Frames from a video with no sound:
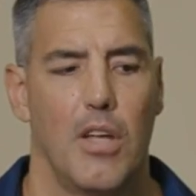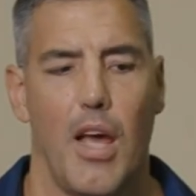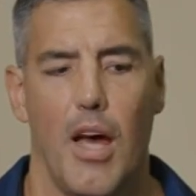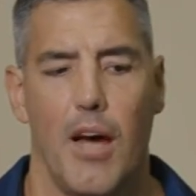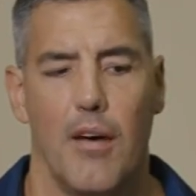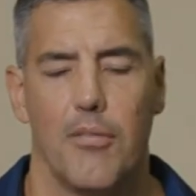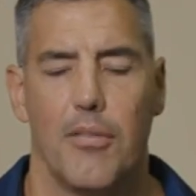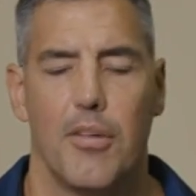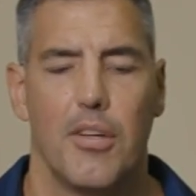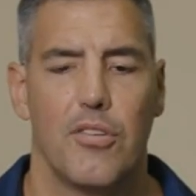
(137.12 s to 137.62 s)

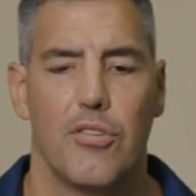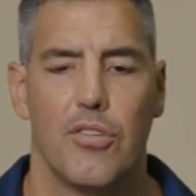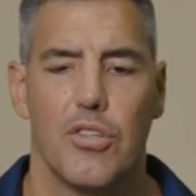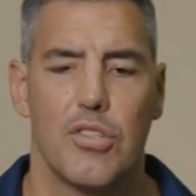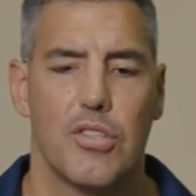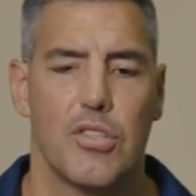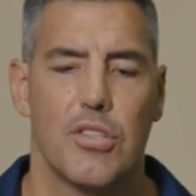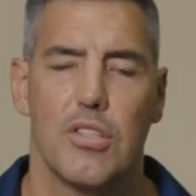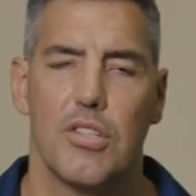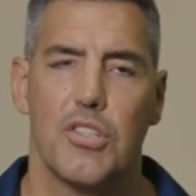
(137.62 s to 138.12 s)
yeah, it's
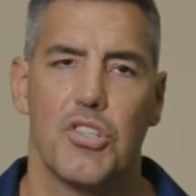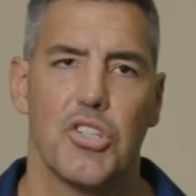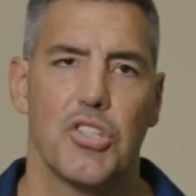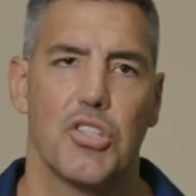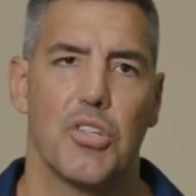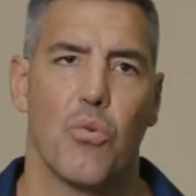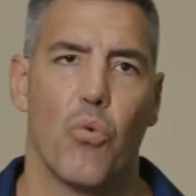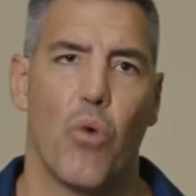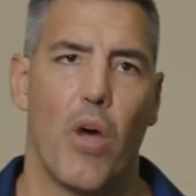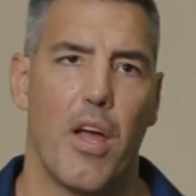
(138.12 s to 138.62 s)

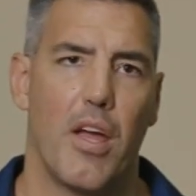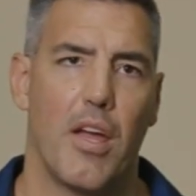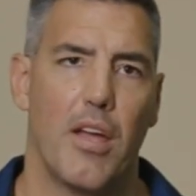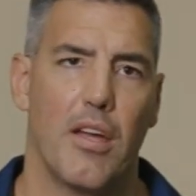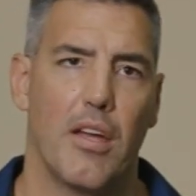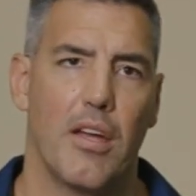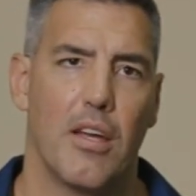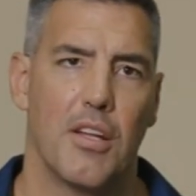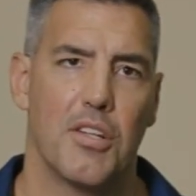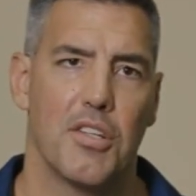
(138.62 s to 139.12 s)
just the way
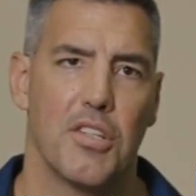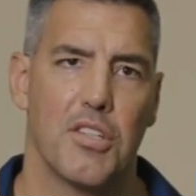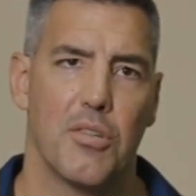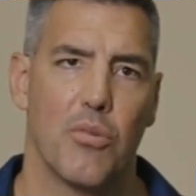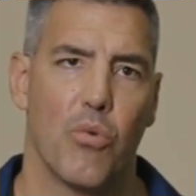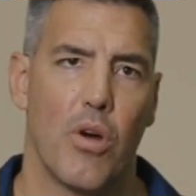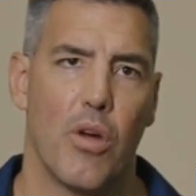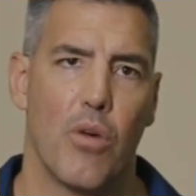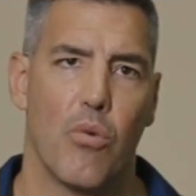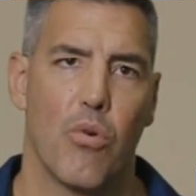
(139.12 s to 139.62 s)
it
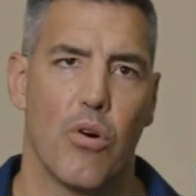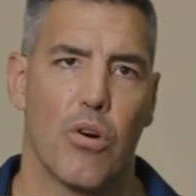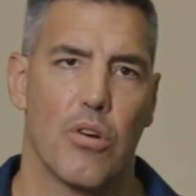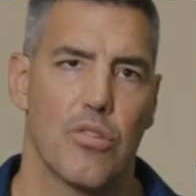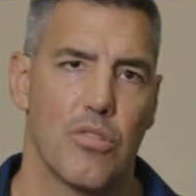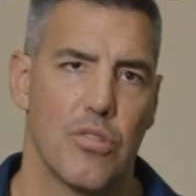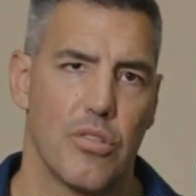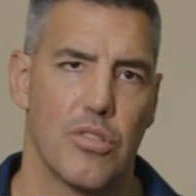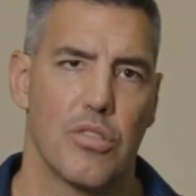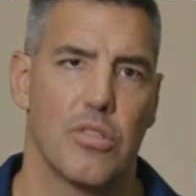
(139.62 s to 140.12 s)

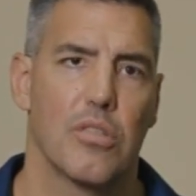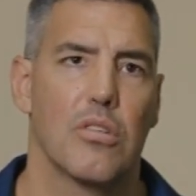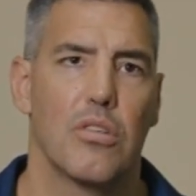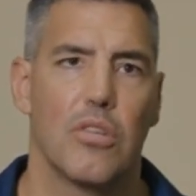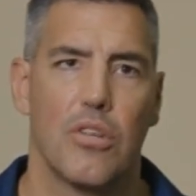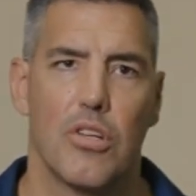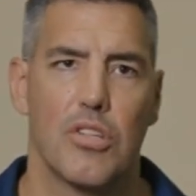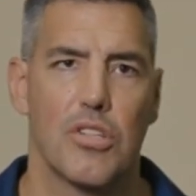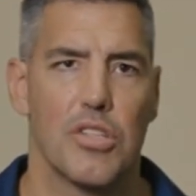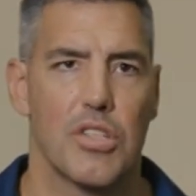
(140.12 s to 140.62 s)
works.
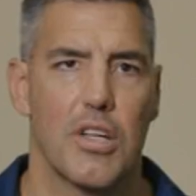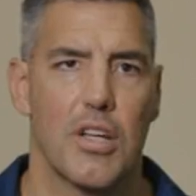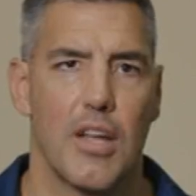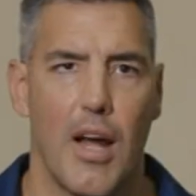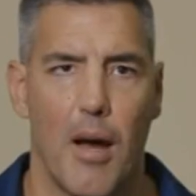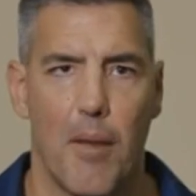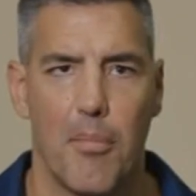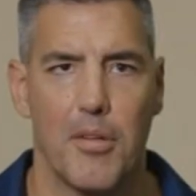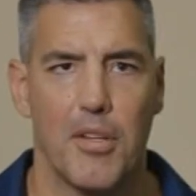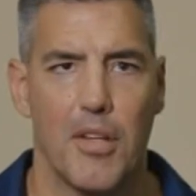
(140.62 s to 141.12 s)
You just
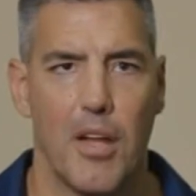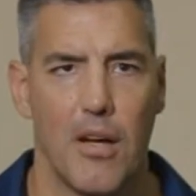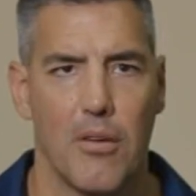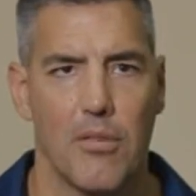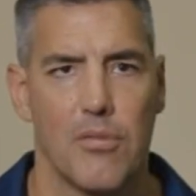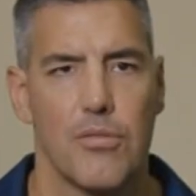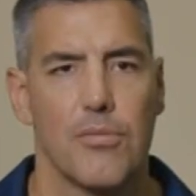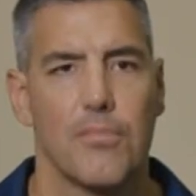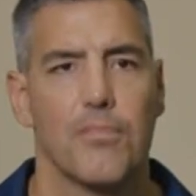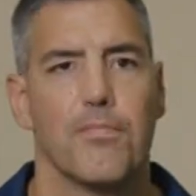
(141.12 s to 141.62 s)
get up and
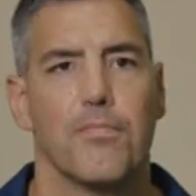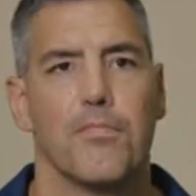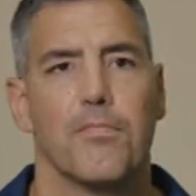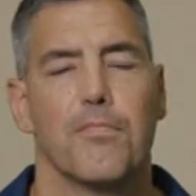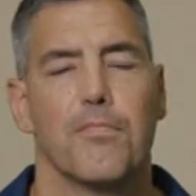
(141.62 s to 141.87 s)
downs.